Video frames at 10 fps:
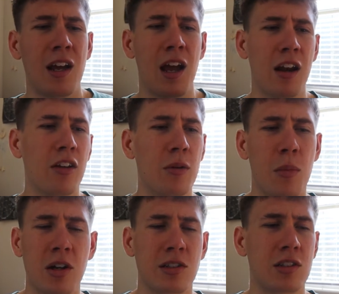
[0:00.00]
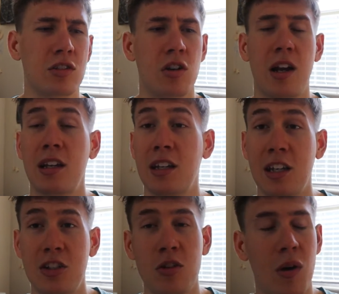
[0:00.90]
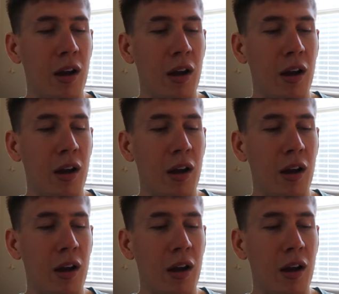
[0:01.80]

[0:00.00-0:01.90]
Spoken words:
and other monsters trying to get you.